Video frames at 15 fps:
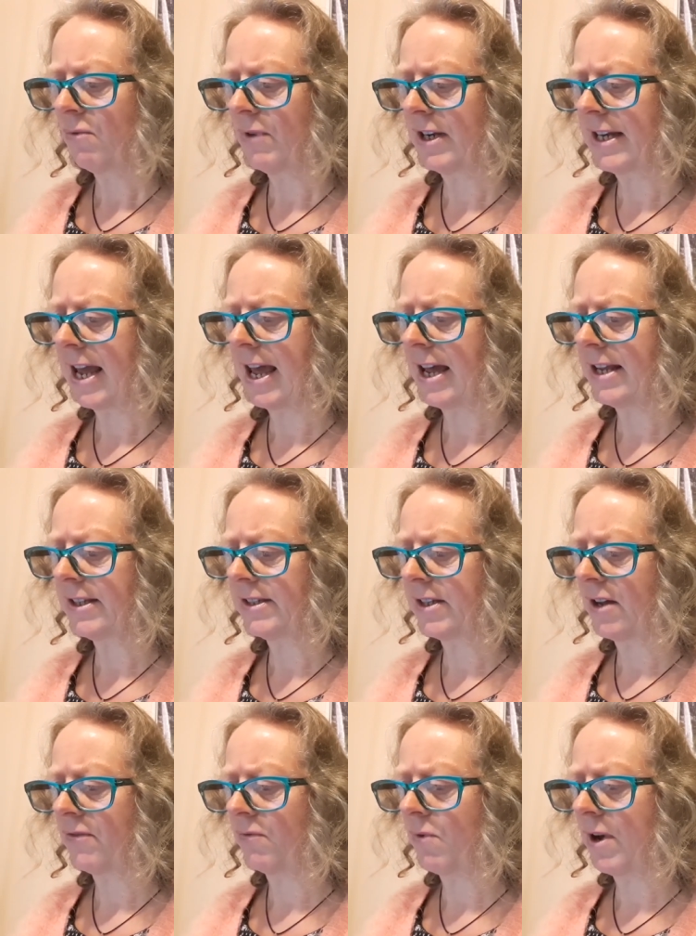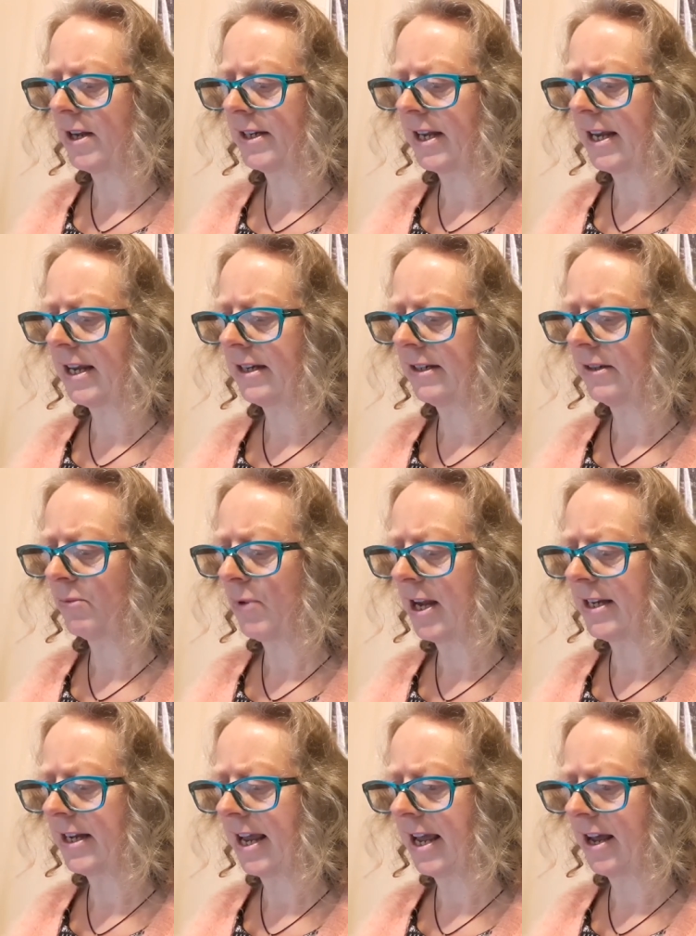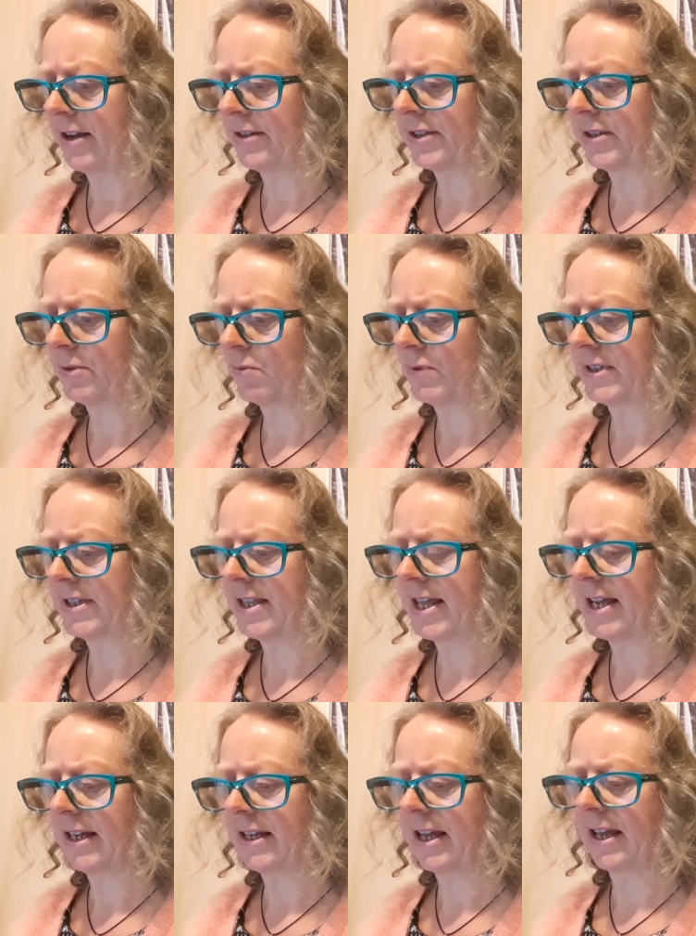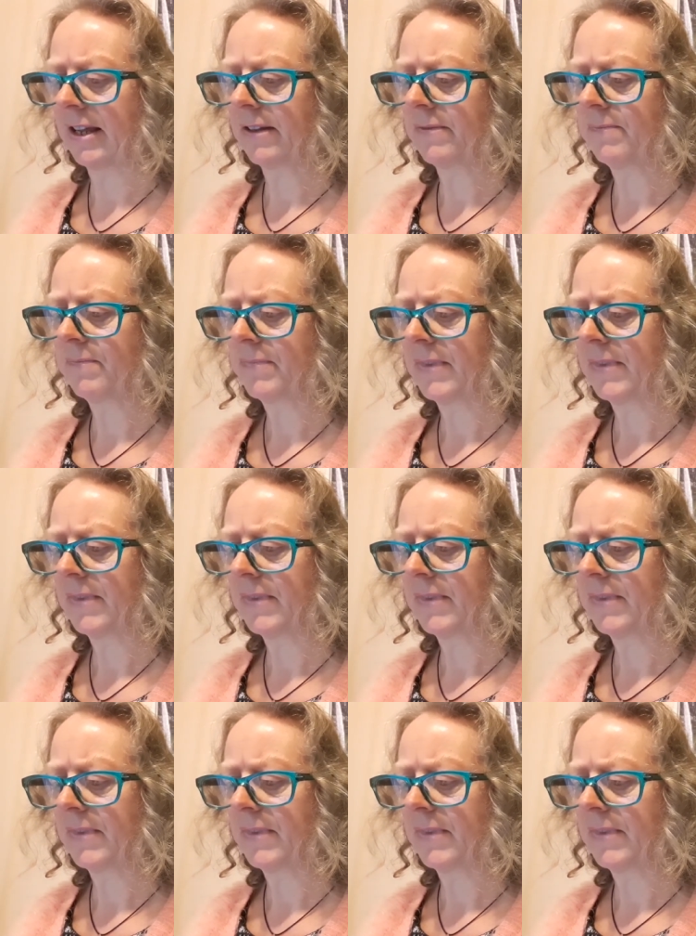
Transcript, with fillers: regards of what anyone else was thinking.